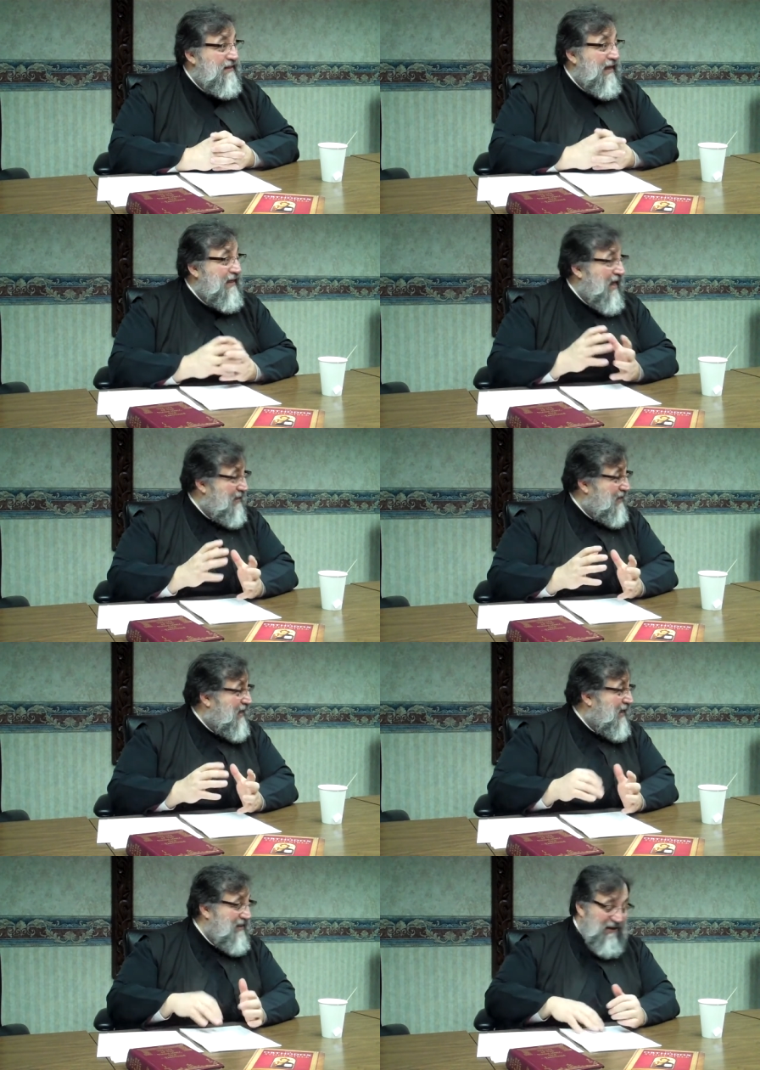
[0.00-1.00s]
Again, the
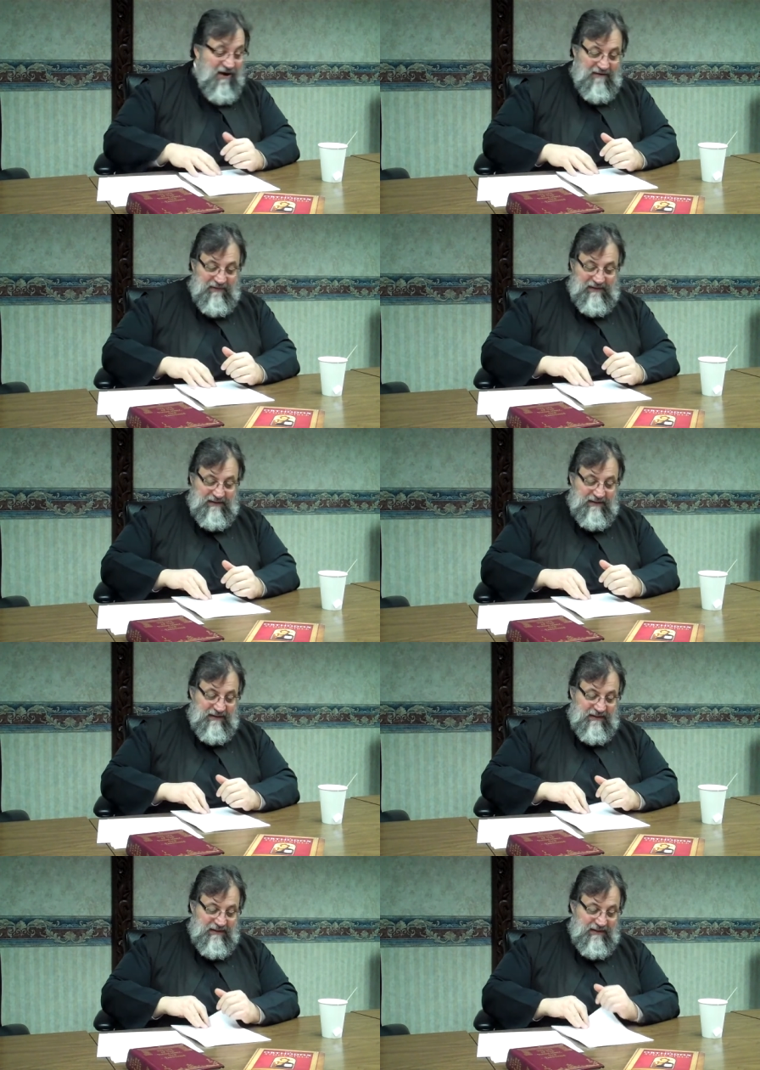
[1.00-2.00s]
kingly office
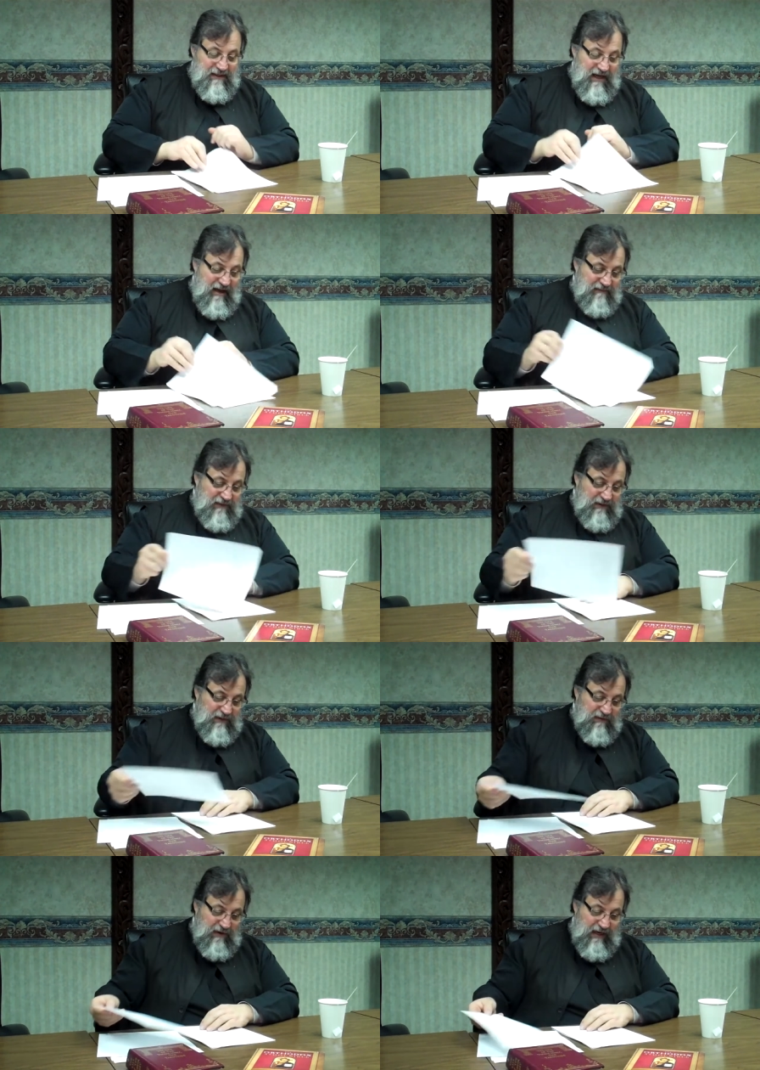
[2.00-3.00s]
of
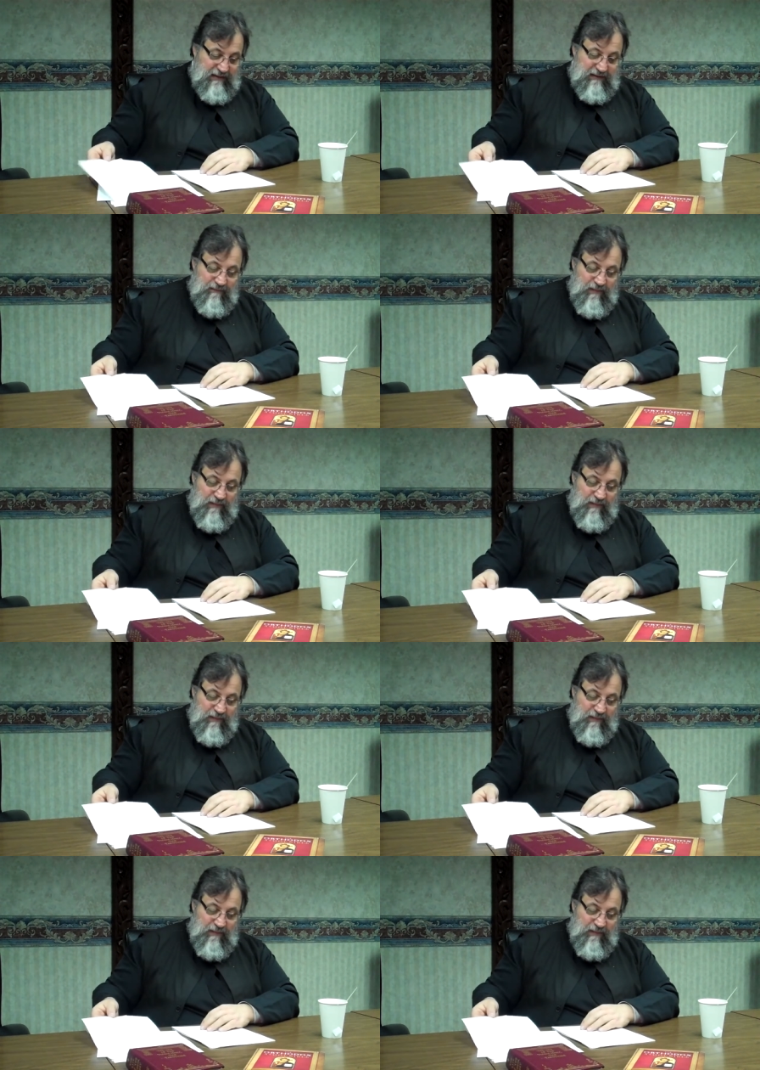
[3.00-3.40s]
Jesus Christ.